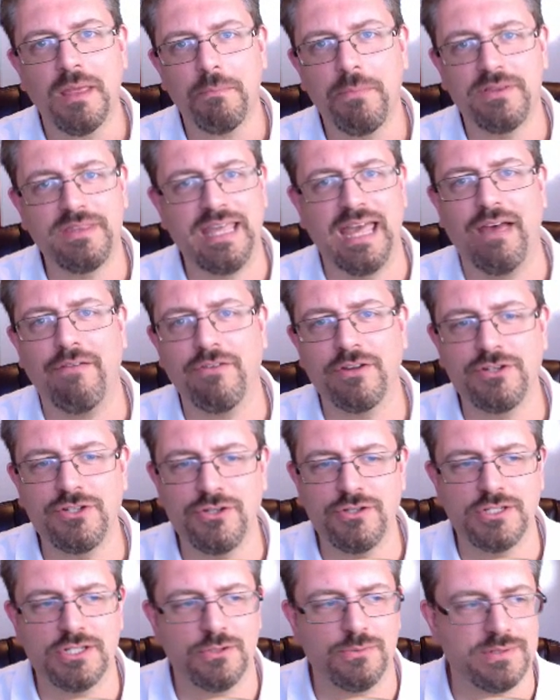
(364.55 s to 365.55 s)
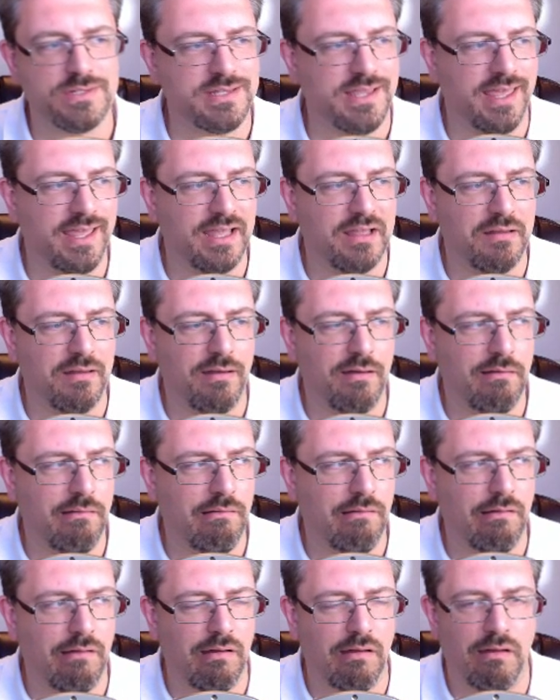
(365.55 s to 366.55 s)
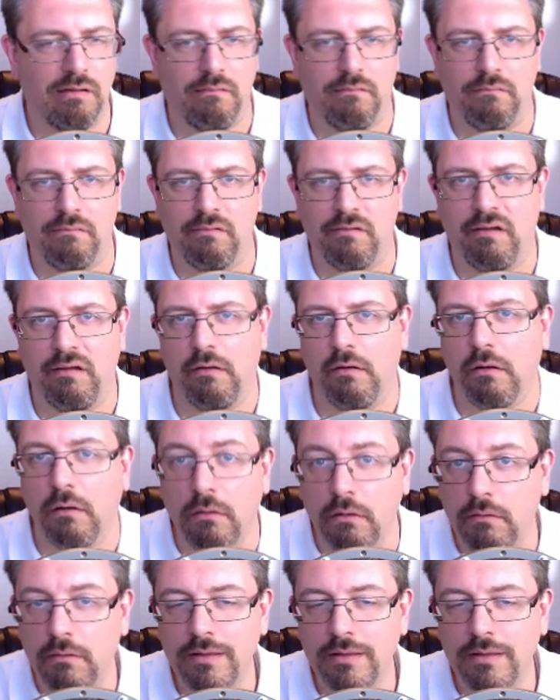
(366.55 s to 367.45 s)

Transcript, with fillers: But the average user was like, I don't care.